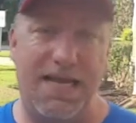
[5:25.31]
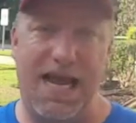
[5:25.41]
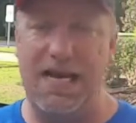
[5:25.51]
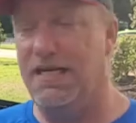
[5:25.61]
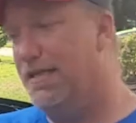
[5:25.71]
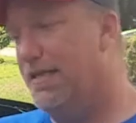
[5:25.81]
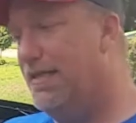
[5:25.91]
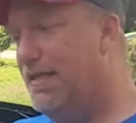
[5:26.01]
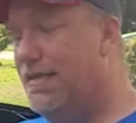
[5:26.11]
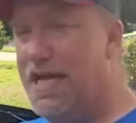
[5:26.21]
than that,
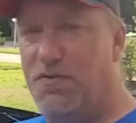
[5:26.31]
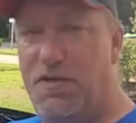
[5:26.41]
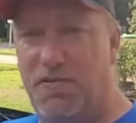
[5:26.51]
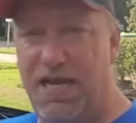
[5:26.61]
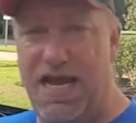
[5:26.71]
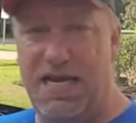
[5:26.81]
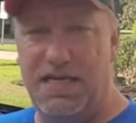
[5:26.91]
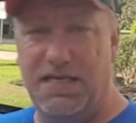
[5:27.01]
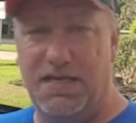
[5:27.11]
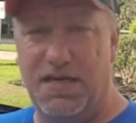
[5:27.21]
that's what the plan
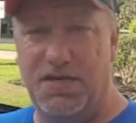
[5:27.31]
is.